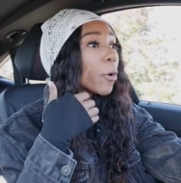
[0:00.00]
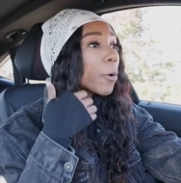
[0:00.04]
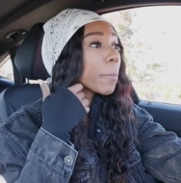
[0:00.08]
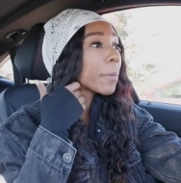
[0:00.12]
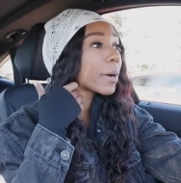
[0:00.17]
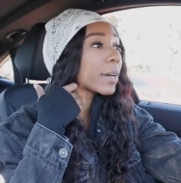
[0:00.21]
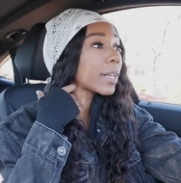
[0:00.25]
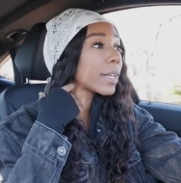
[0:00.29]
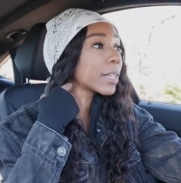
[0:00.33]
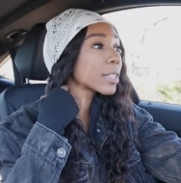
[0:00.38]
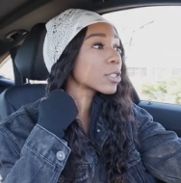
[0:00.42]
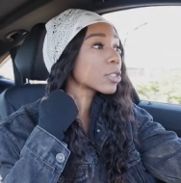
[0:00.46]
more
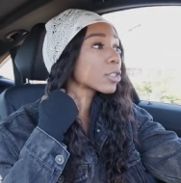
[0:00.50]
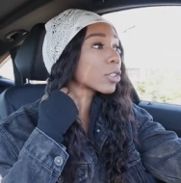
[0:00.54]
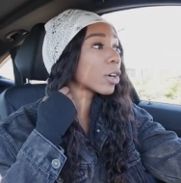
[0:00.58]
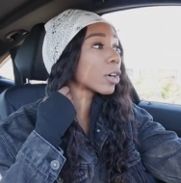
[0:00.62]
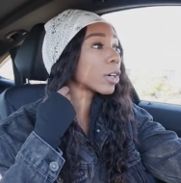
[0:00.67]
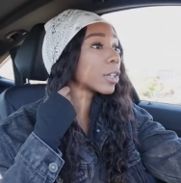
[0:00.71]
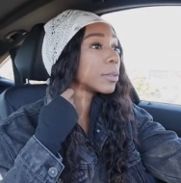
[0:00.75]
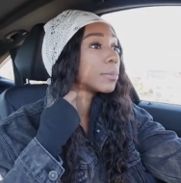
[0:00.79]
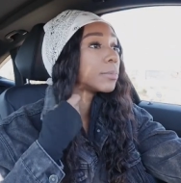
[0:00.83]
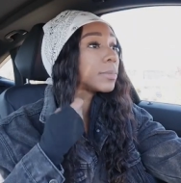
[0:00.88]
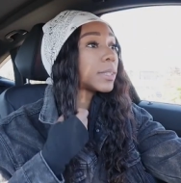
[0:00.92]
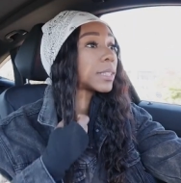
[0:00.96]
money at
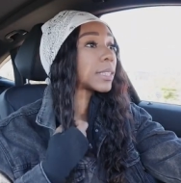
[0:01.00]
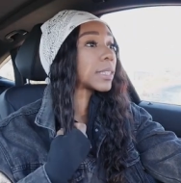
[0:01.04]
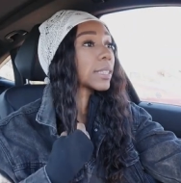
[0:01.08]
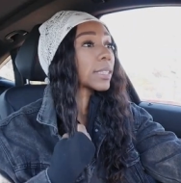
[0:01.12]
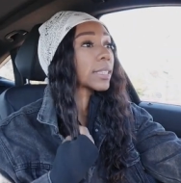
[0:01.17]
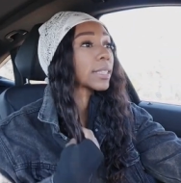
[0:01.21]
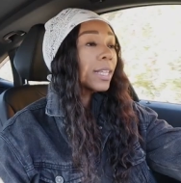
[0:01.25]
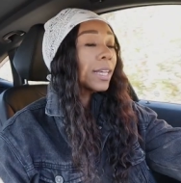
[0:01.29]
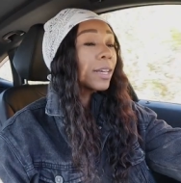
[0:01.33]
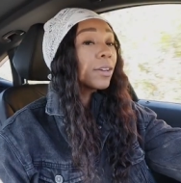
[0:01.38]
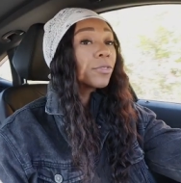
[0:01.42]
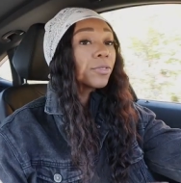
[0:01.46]

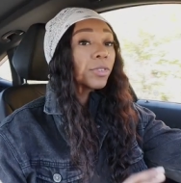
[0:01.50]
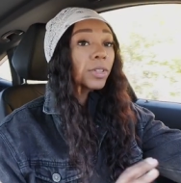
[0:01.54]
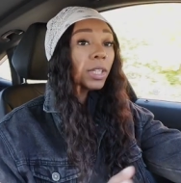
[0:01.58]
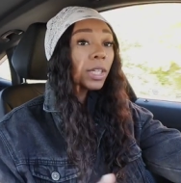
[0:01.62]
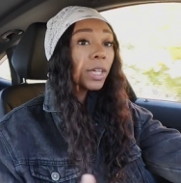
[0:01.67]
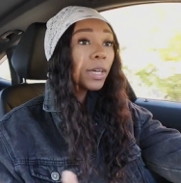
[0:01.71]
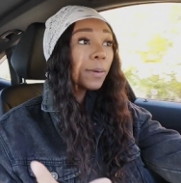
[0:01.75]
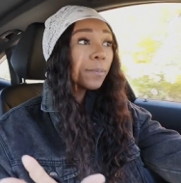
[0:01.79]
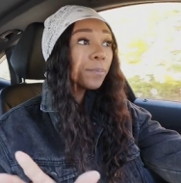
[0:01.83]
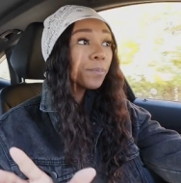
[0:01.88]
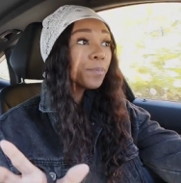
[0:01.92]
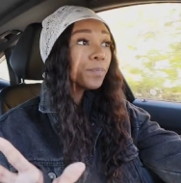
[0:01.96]
Starbucks.
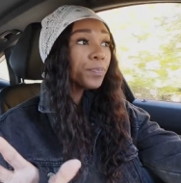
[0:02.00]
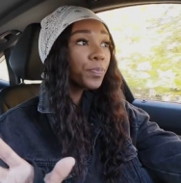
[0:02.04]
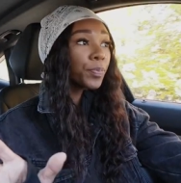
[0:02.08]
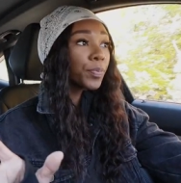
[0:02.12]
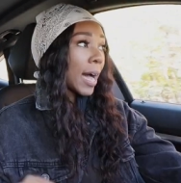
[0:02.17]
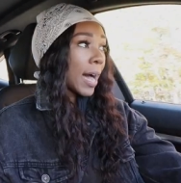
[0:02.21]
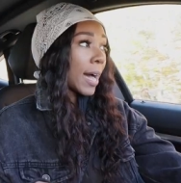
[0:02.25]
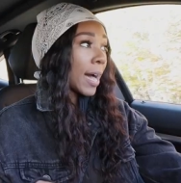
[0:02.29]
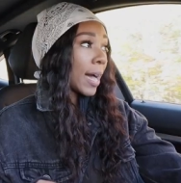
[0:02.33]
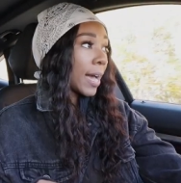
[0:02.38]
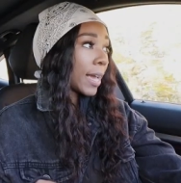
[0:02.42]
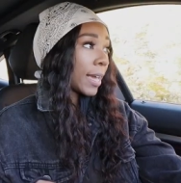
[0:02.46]
Thankfully,
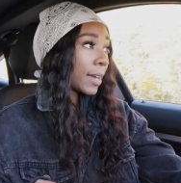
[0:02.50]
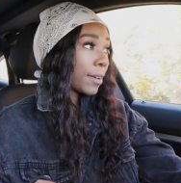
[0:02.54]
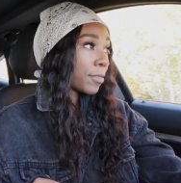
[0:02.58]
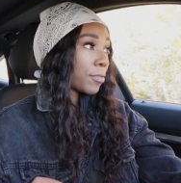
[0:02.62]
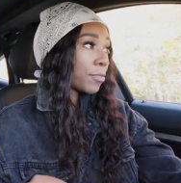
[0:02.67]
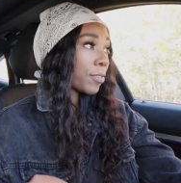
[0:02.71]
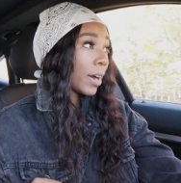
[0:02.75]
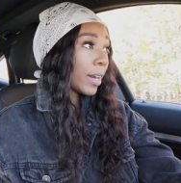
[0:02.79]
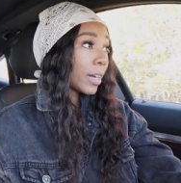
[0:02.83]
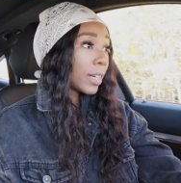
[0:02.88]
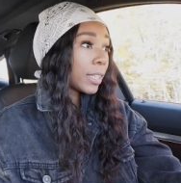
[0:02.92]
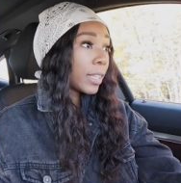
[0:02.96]
I
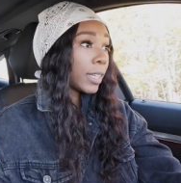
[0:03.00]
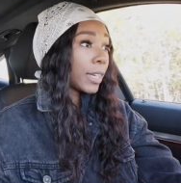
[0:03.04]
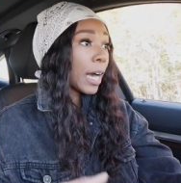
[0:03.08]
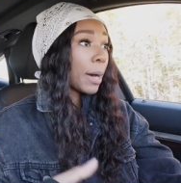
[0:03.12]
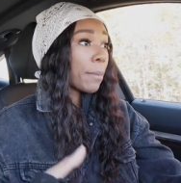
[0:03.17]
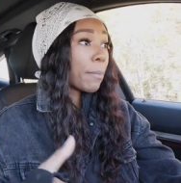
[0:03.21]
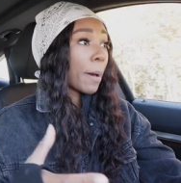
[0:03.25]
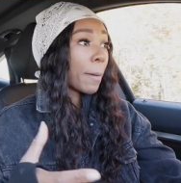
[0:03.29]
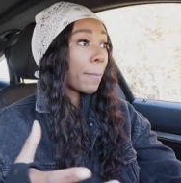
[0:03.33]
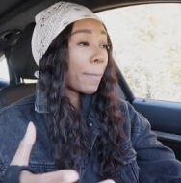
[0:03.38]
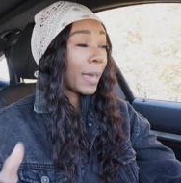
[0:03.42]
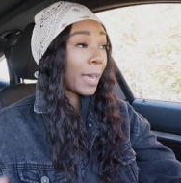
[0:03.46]
finally
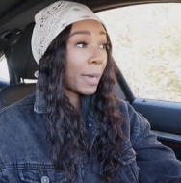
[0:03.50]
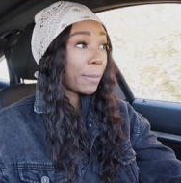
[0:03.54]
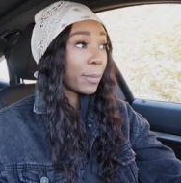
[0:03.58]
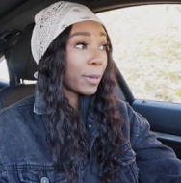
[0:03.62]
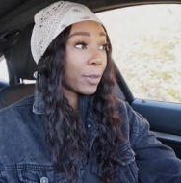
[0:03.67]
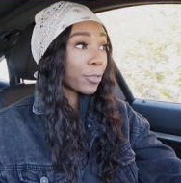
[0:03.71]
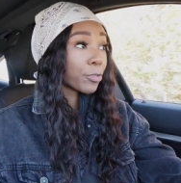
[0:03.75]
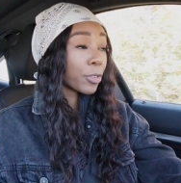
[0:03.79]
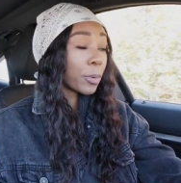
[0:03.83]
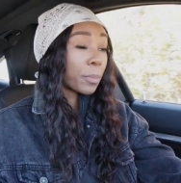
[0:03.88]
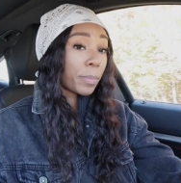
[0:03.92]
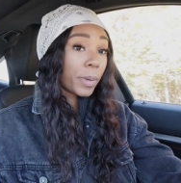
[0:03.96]
got my
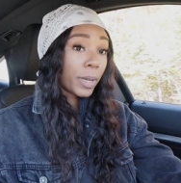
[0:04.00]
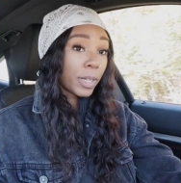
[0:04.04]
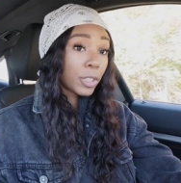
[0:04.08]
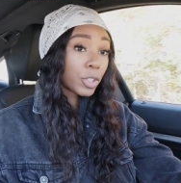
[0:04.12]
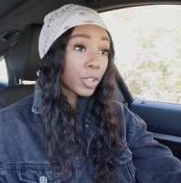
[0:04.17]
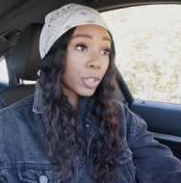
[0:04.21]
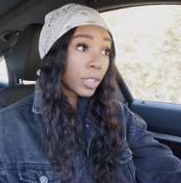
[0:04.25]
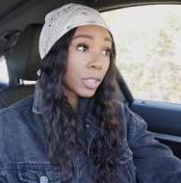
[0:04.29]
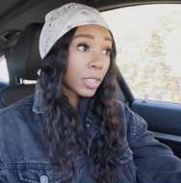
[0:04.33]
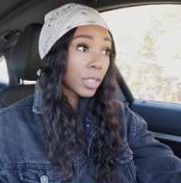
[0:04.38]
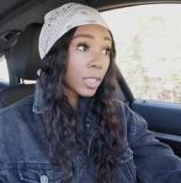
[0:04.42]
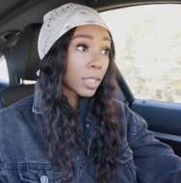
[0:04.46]
payment from
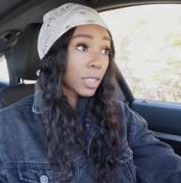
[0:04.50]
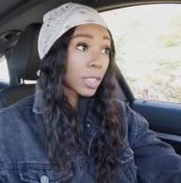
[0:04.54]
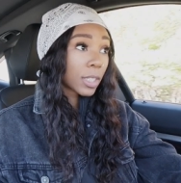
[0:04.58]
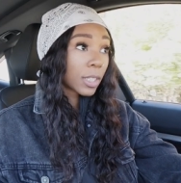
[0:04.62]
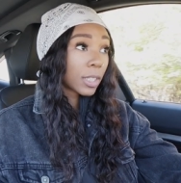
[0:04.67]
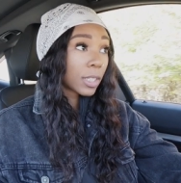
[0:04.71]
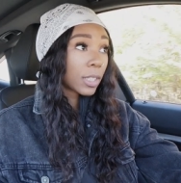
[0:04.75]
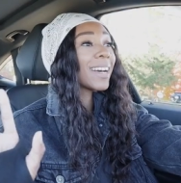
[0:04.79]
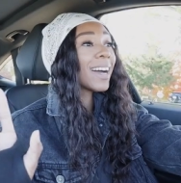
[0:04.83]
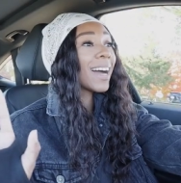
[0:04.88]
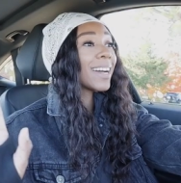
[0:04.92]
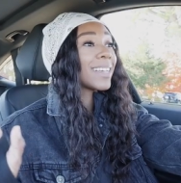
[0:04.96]
Pinterest.
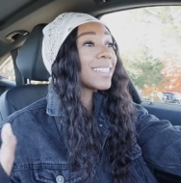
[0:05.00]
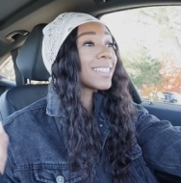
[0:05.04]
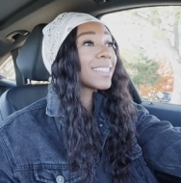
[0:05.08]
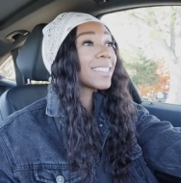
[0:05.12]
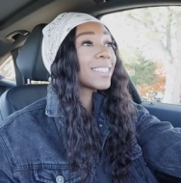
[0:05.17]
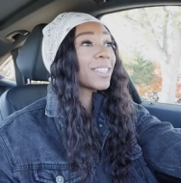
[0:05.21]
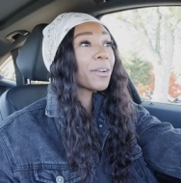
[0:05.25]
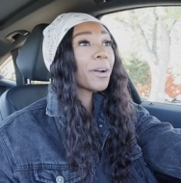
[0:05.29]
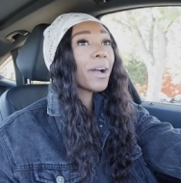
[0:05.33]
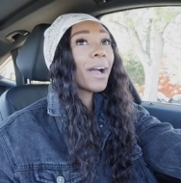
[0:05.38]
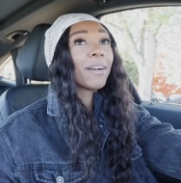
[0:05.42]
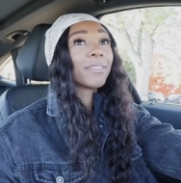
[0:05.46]
I
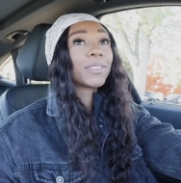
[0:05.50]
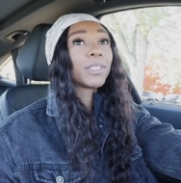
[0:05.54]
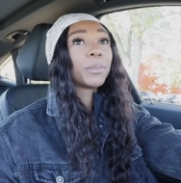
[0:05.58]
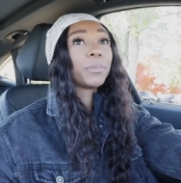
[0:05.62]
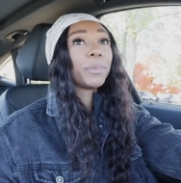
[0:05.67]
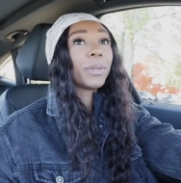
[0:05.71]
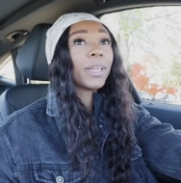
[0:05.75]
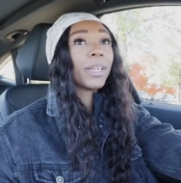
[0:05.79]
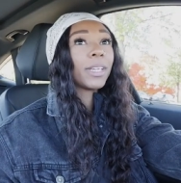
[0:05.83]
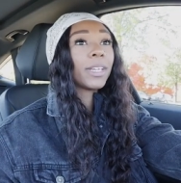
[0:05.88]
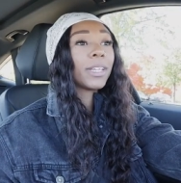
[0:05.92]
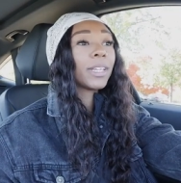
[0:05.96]
still have to
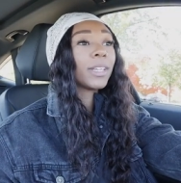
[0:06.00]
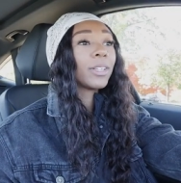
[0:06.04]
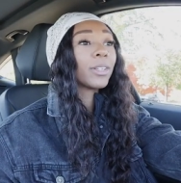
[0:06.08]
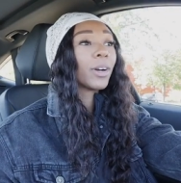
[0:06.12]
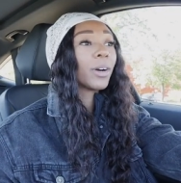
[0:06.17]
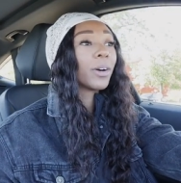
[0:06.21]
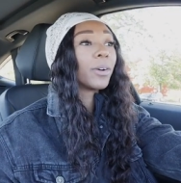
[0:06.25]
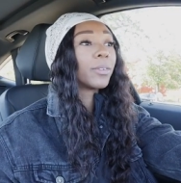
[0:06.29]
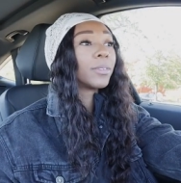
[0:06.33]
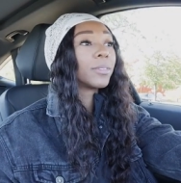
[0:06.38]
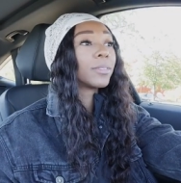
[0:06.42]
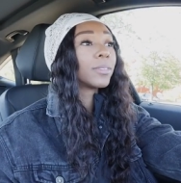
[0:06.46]
be, you
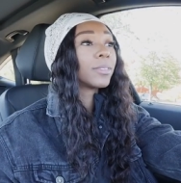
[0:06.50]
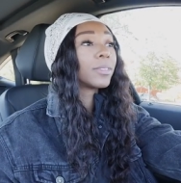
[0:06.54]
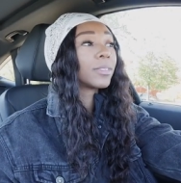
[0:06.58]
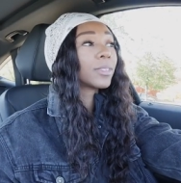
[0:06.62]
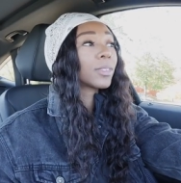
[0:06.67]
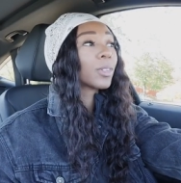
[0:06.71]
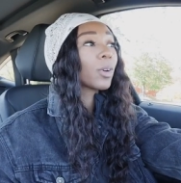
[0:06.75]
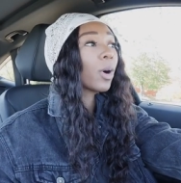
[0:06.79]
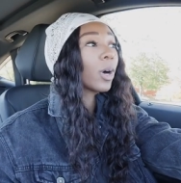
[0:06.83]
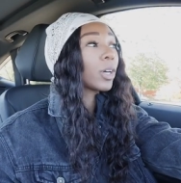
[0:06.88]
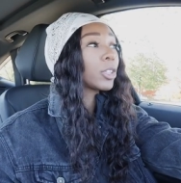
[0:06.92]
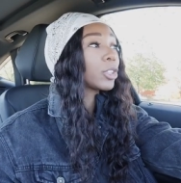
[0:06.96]
know,
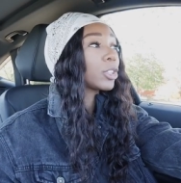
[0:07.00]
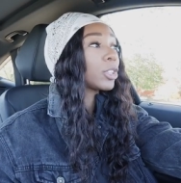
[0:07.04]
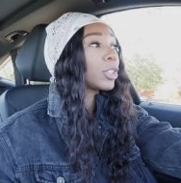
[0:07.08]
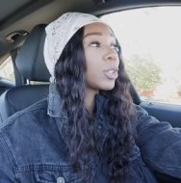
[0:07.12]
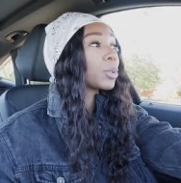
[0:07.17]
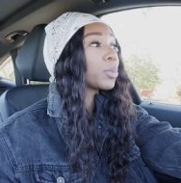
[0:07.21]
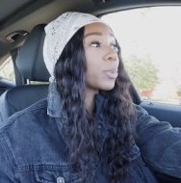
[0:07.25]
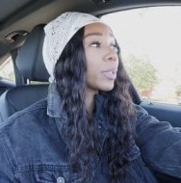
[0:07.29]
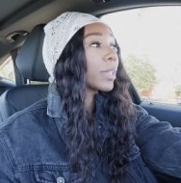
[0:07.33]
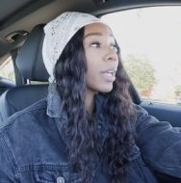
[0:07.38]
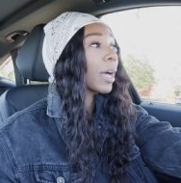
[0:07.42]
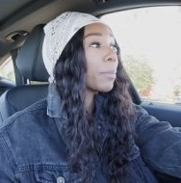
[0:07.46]

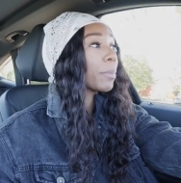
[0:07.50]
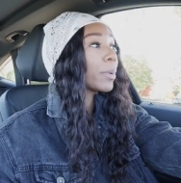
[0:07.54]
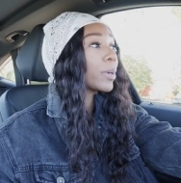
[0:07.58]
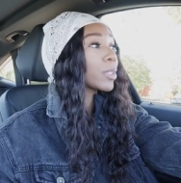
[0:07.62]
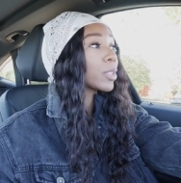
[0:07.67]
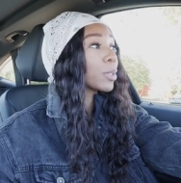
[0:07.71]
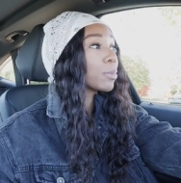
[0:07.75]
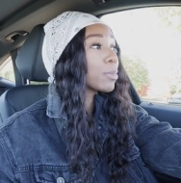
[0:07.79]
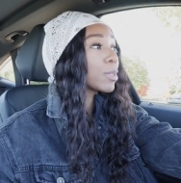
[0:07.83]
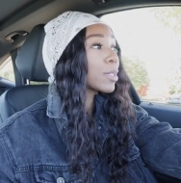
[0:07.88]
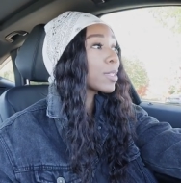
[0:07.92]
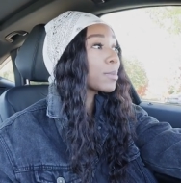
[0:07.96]
cautious with how
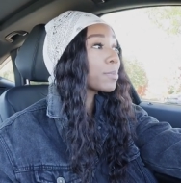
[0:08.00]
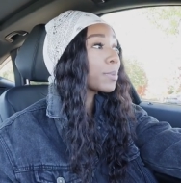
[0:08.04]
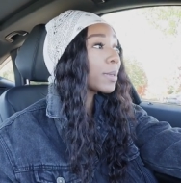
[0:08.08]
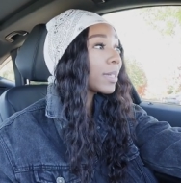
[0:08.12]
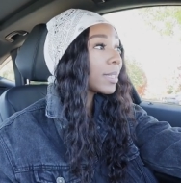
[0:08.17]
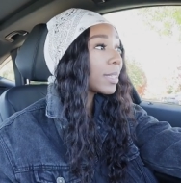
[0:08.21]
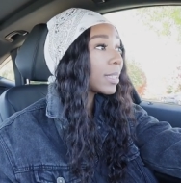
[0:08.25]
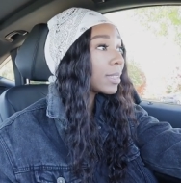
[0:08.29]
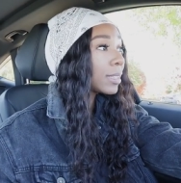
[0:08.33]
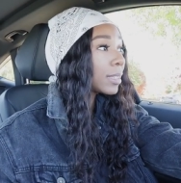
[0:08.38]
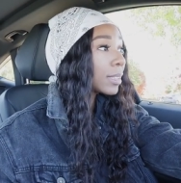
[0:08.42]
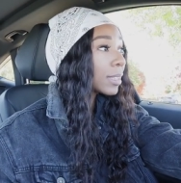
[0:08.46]
much I'm
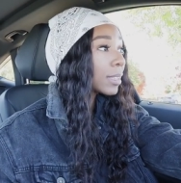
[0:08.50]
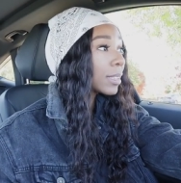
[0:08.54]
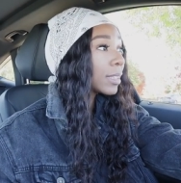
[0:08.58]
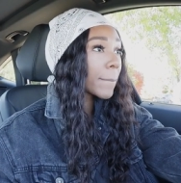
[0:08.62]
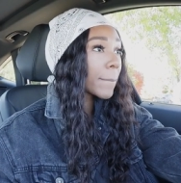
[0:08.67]
spending